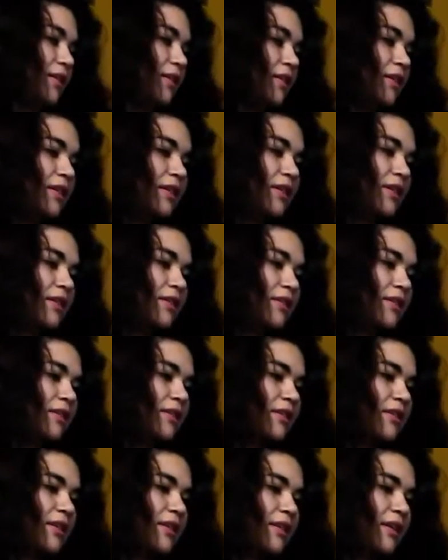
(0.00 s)
Early,
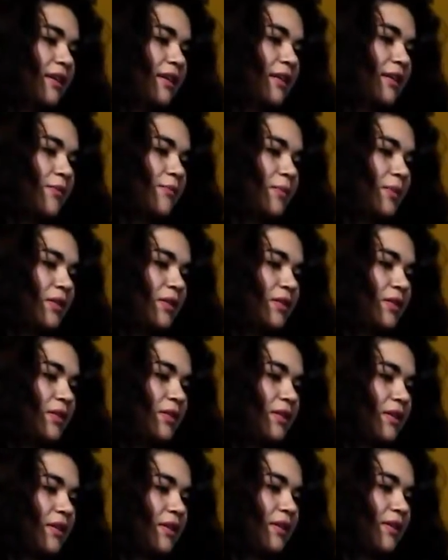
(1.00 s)
Clark decides he must
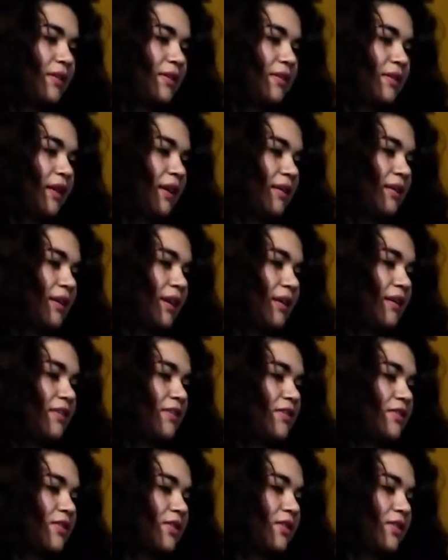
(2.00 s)
turn his
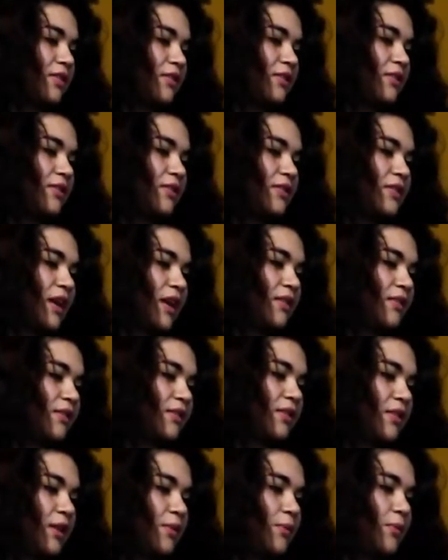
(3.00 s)
titanic strength into
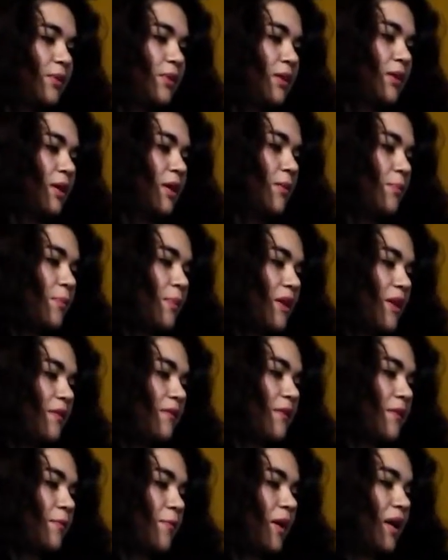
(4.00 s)
channels that would
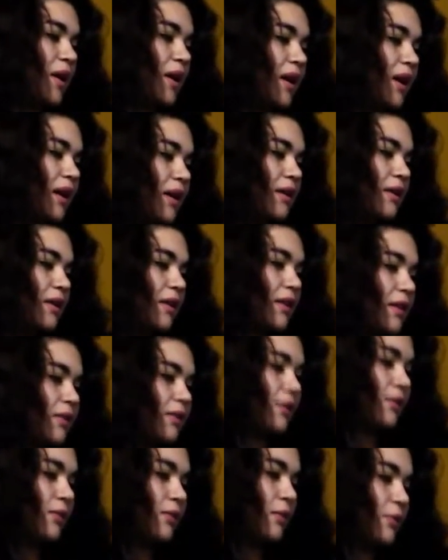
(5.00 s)
benefit mankind,
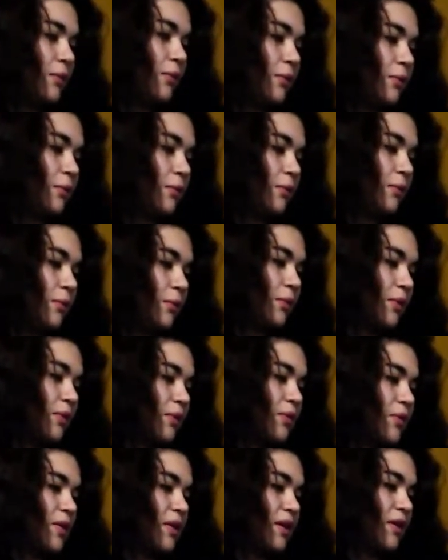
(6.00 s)
and so
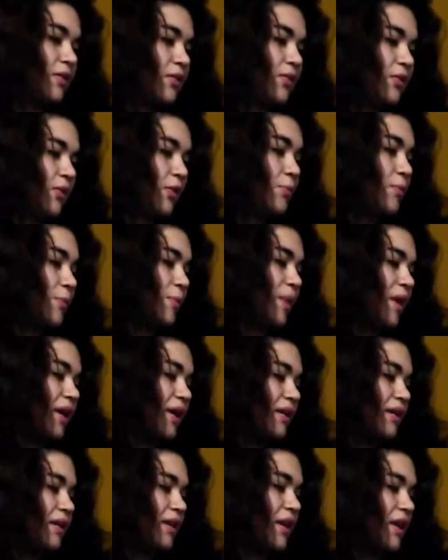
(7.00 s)
was created
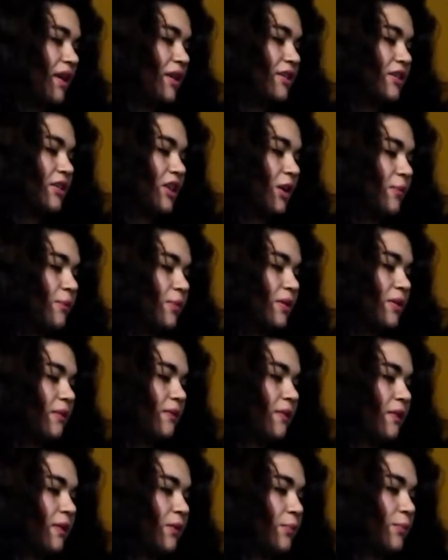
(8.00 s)
Superman, champion
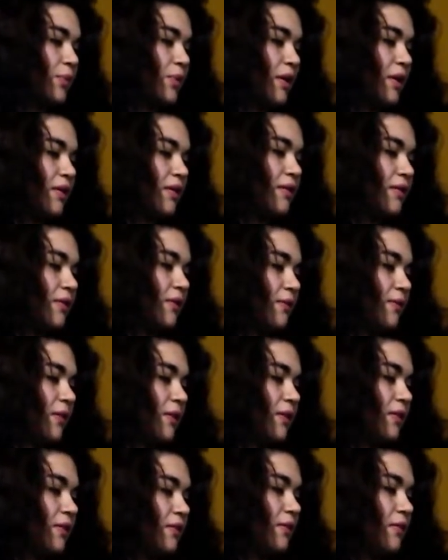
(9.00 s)
of the oppressed, the
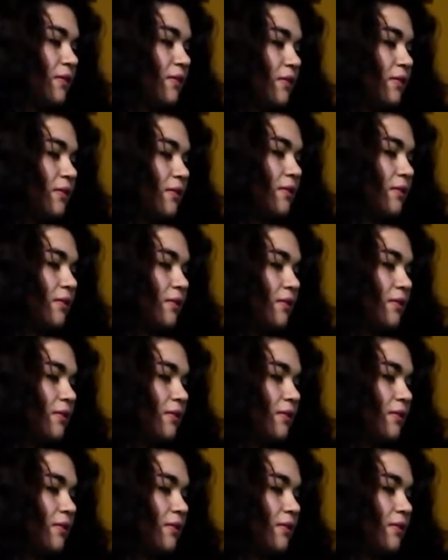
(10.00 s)
physical